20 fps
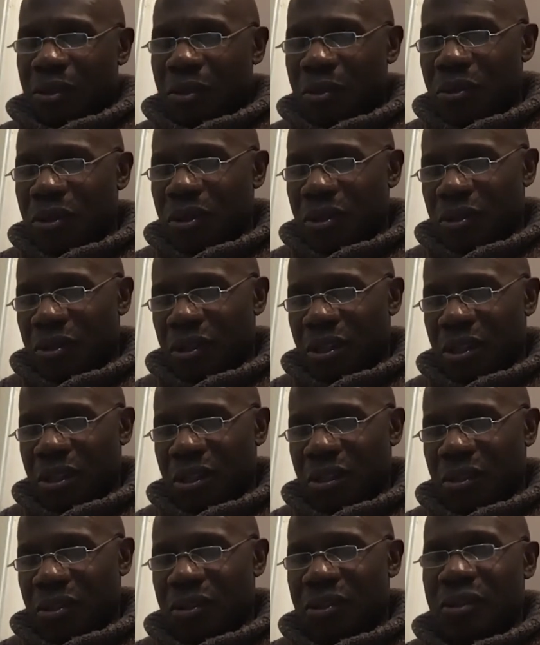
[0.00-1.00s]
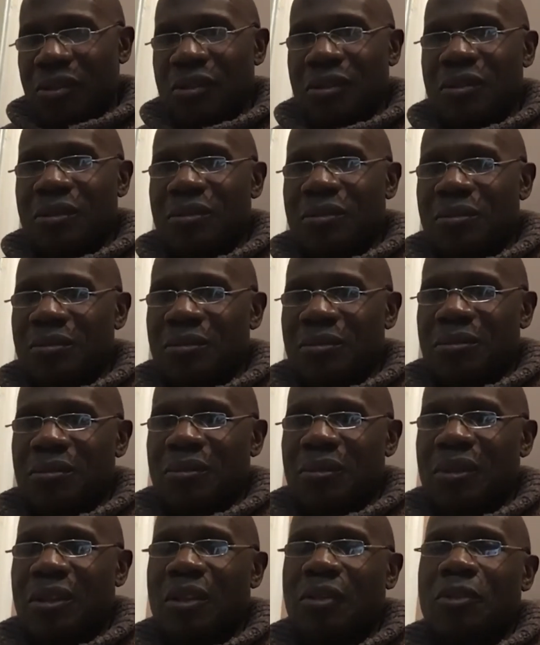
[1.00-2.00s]
So this is
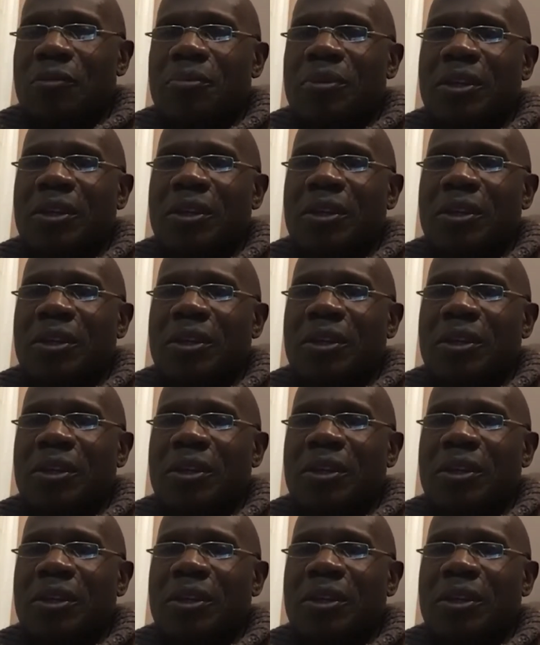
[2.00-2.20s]
another